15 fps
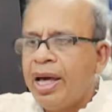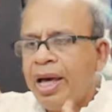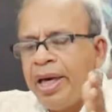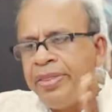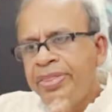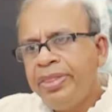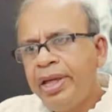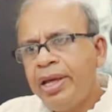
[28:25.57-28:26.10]

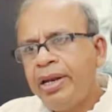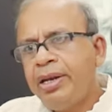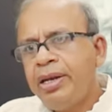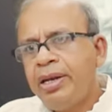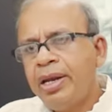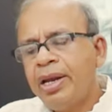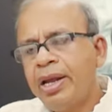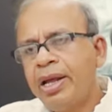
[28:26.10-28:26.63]
and then
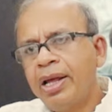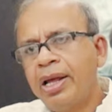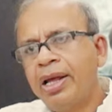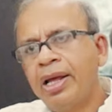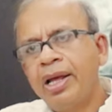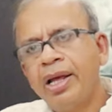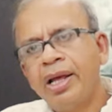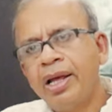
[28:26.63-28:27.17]

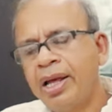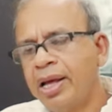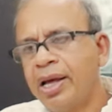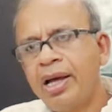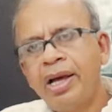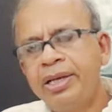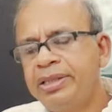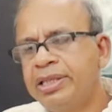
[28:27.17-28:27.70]

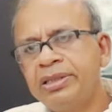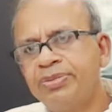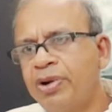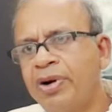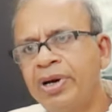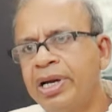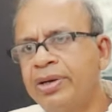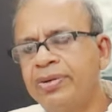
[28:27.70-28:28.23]
I just
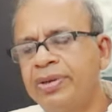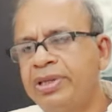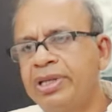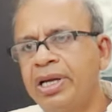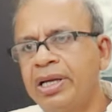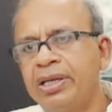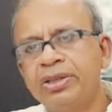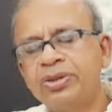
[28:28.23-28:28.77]
forget with
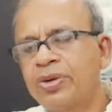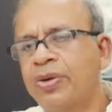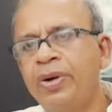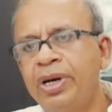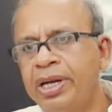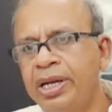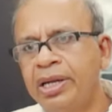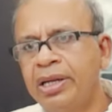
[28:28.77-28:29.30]
the
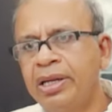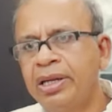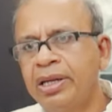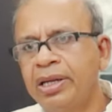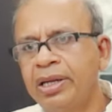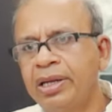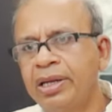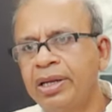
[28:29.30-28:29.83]
scolding.
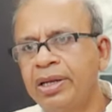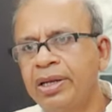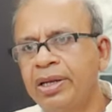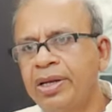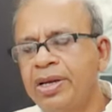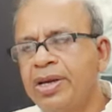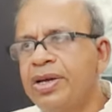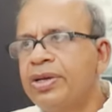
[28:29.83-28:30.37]

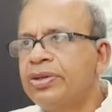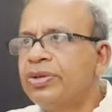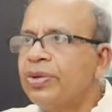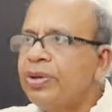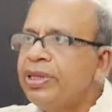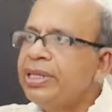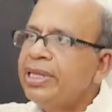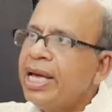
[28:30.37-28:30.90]
So
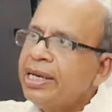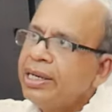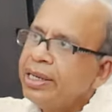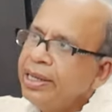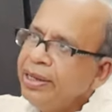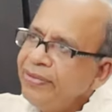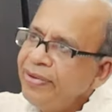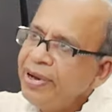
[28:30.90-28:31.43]
with that
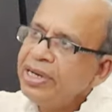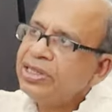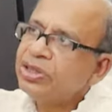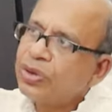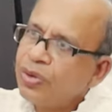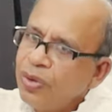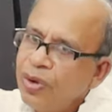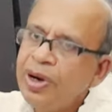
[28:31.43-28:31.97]
event
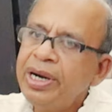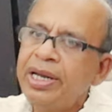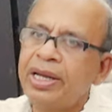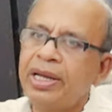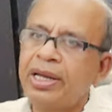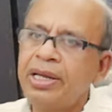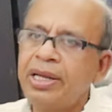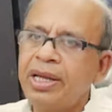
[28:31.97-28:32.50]

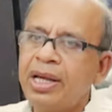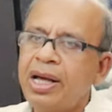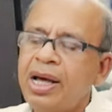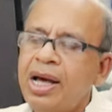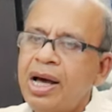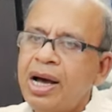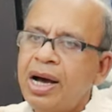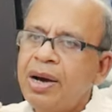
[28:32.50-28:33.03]
scolding,
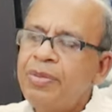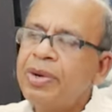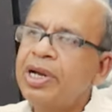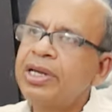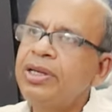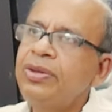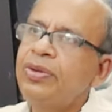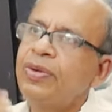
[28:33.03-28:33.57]
amra
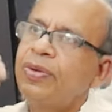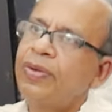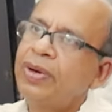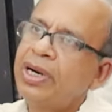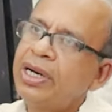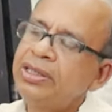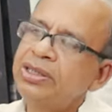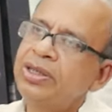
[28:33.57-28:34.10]
kintu
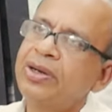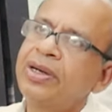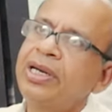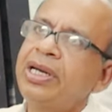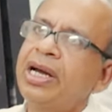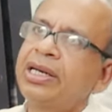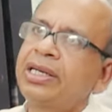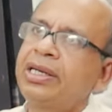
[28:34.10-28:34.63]
otar
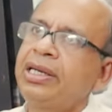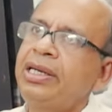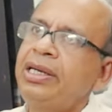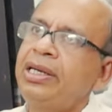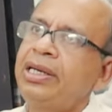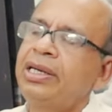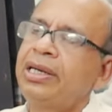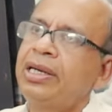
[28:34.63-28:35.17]
shongei ar ki
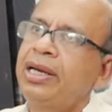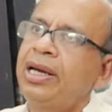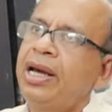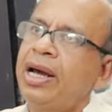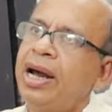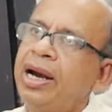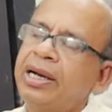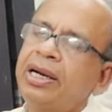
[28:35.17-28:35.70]

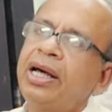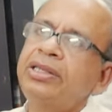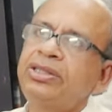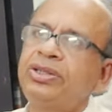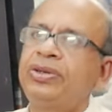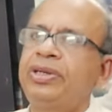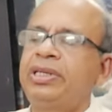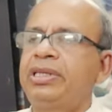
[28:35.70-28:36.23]

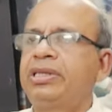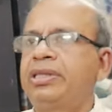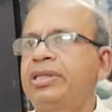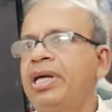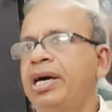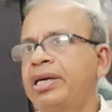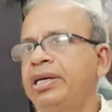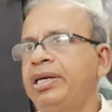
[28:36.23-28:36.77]
attached
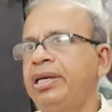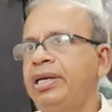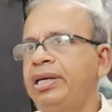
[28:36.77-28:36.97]
thaki,